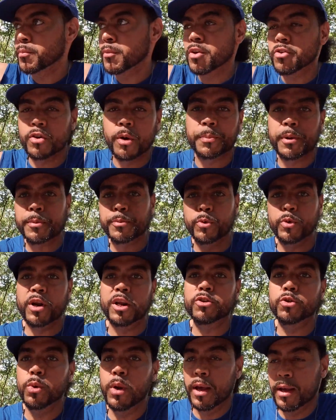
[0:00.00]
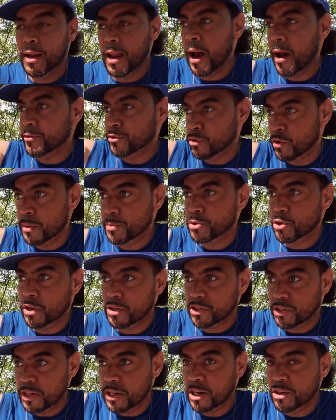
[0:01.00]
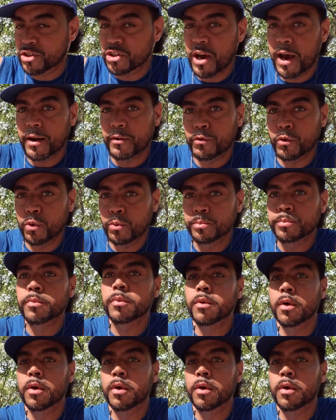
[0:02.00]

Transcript: some people, when they do their live streams, you can see the chat room